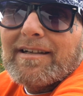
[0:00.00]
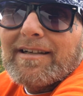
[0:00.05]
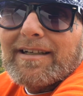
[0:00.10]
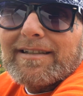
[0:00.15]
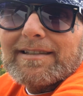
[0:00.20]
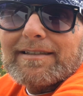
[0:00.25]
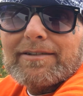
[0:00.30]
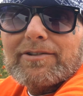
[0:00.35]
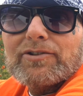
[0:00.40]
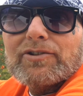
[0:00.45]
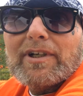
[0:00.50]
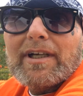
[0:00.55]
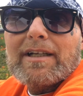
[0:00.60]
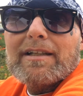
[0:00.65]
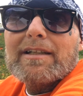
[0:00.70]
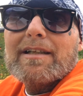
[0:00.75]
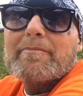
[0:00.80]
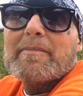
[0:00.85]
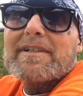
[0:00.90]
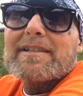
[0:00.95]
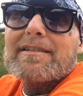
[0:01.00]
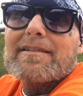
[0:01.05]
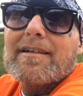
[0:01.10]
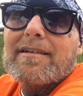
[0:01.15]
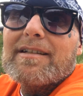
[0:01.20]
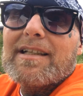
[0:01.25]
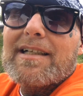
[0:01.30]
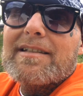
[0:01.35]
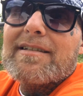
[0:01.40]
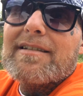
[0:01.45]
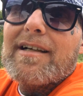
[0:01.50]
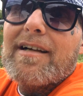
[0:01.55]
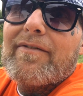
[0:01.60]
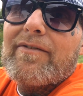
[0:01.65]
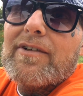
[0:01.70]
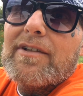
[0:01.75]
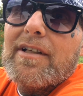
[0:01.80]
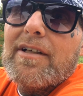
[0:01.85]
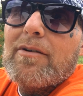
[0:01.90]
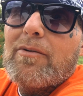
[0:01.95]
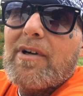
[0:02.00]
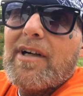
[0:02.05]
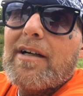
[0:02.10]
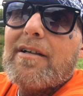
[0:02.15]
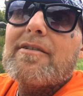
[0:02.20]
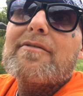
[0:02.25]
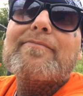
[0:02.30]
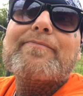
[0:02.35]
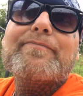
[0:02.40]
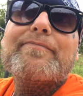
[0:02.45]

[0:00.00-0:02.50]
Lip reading: I try to leave my sunglasses off for a little while.